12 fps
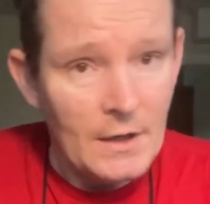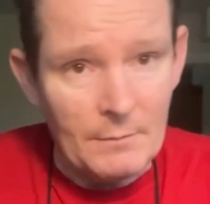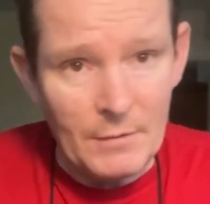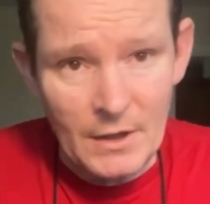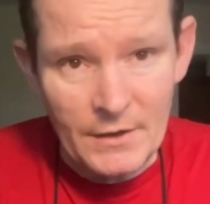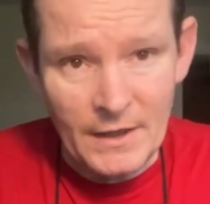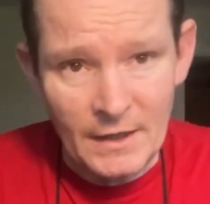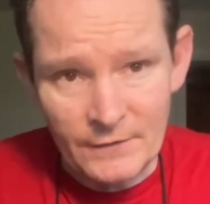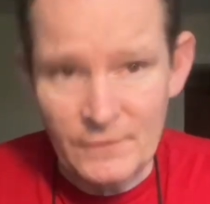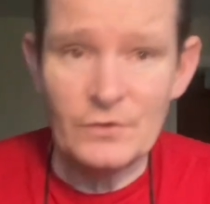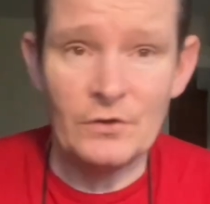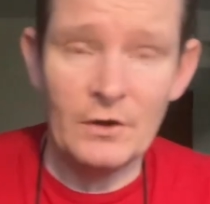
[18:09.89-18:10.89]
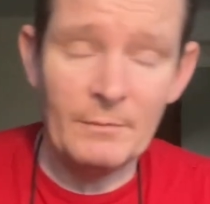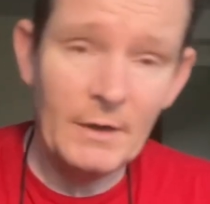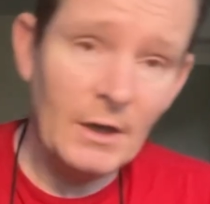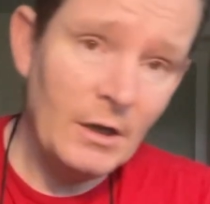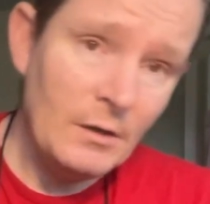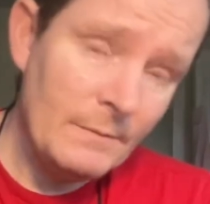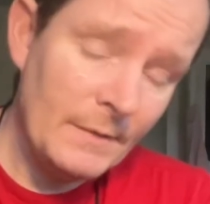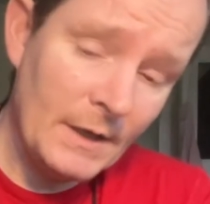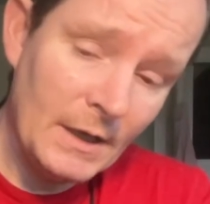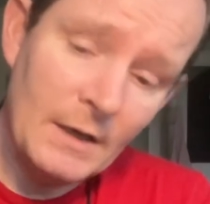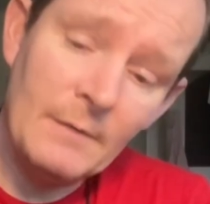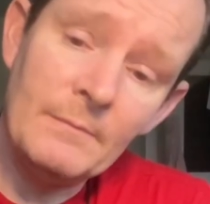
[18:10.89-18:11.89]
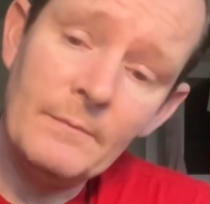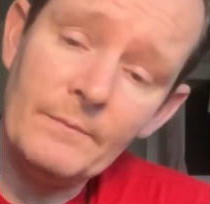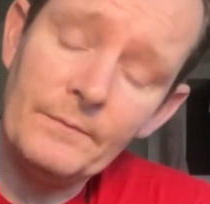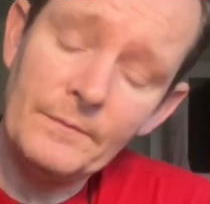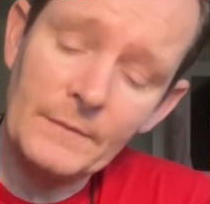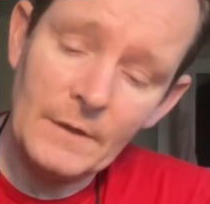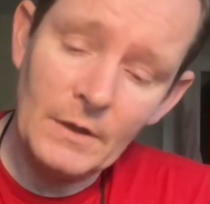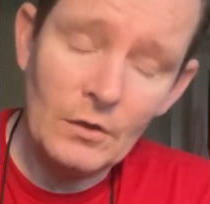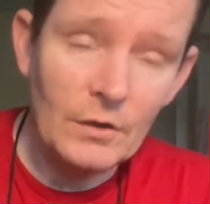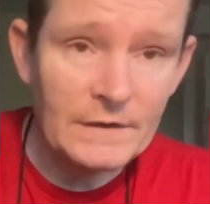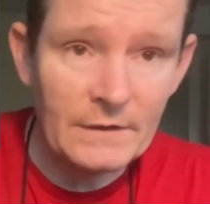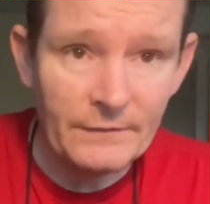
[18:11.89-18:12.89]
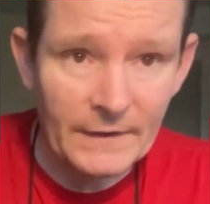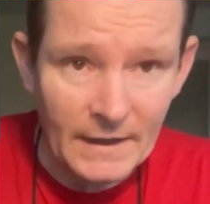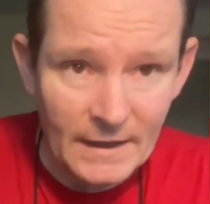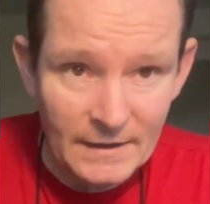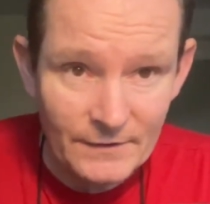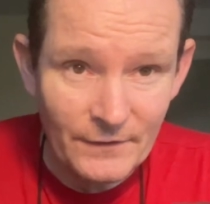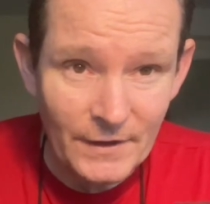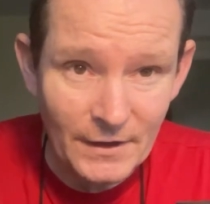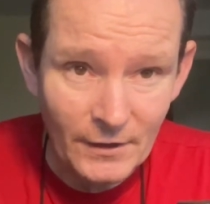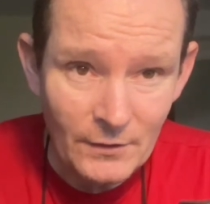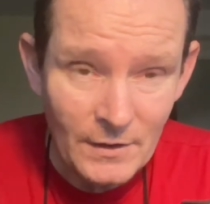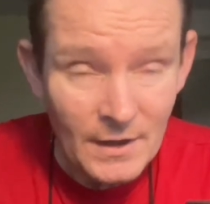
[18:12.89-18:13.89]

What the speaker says: But thanks for joining me. I hope that you got something out of this video.